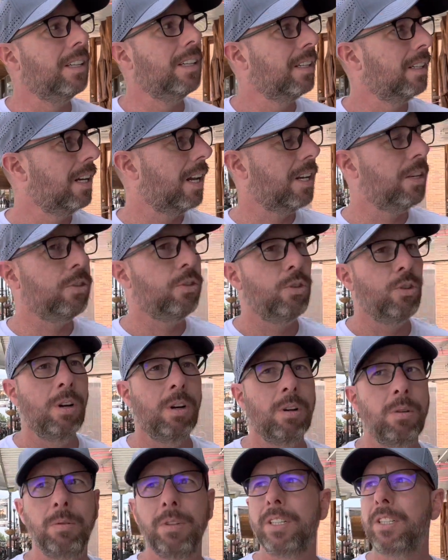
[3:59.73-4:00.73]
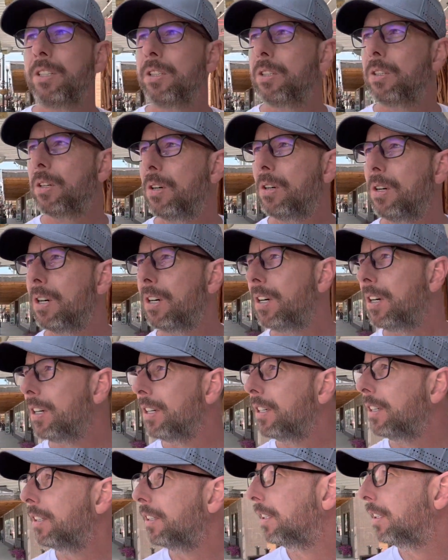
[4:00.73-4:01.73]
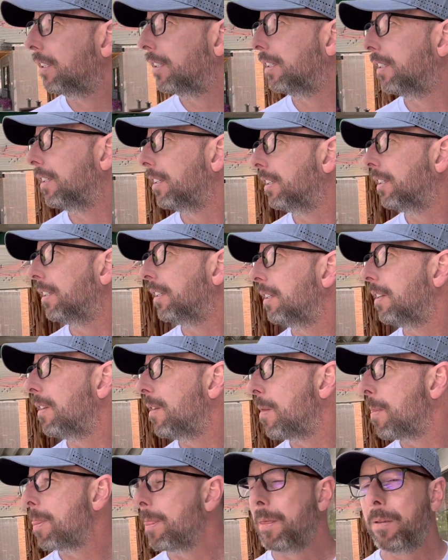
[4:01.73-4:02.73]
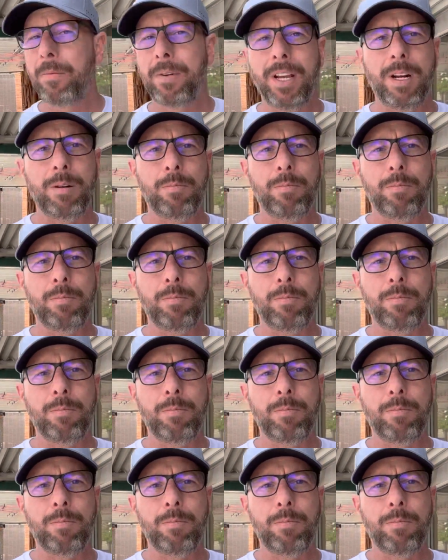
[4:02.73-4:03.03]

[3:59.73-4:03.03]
got a jewelry store. We got a